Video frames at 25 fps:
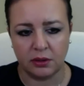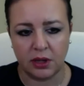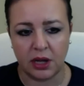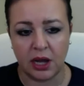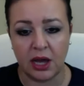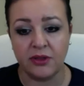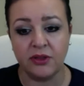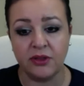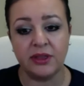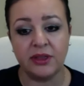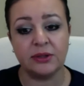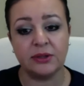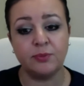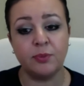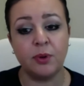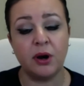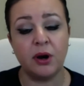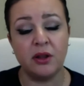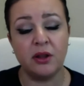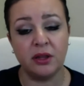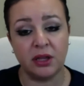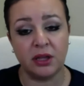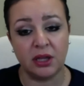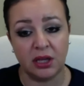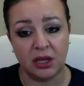I think that's part
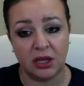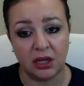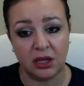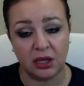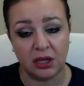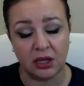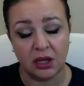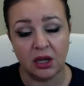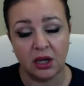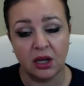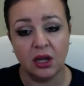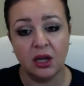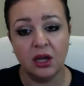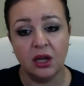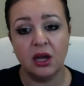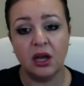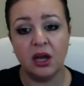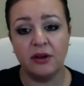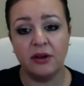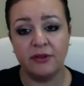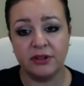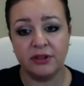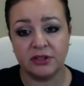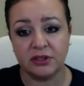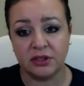of the key
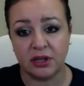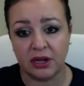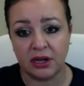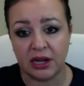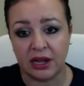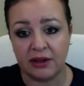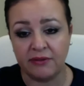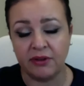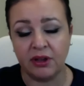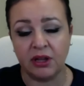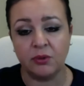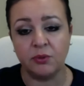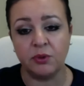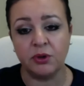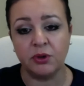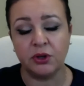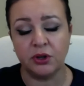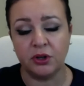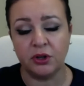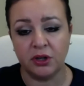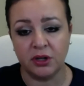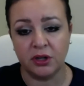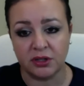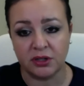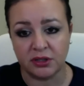of us not having any
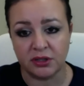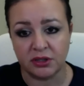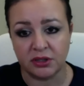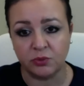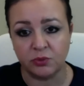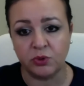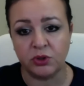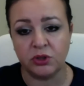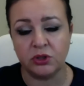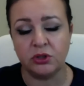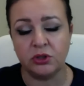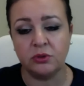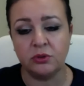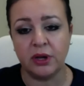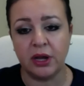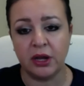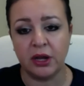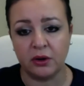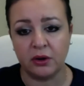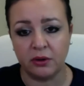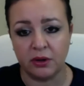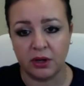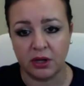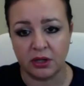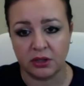recurrences is we do
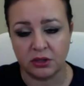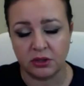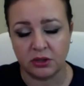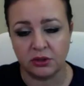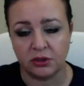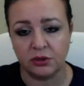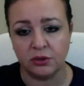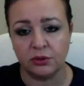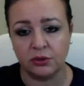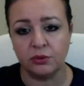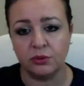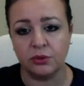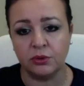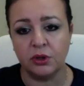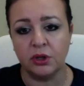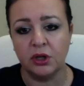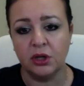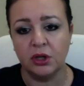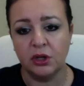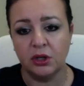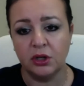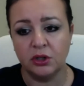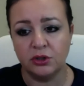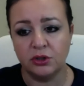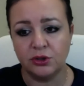anchor it to
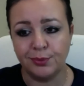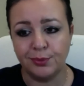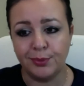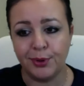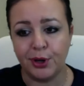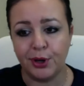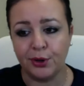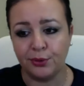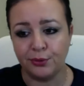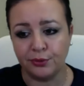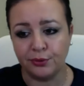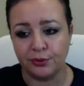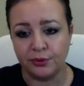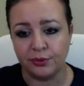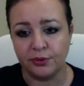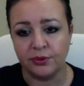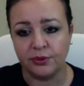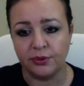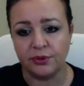to bone.